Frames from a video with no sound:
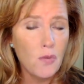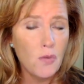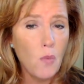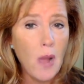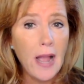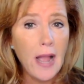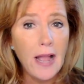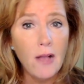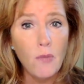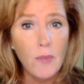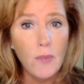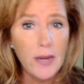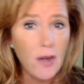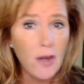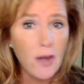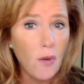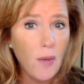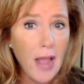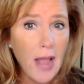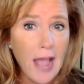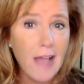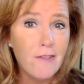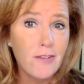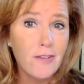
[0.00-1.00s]
a while we don't
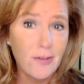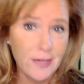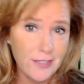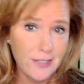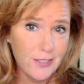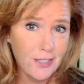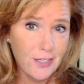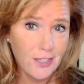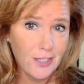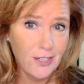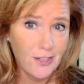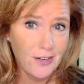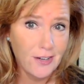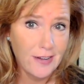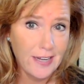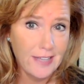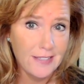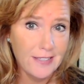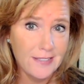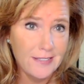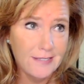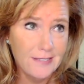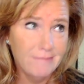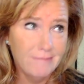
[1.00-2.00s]
have our
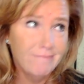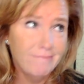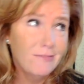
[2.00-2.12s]
insecurities.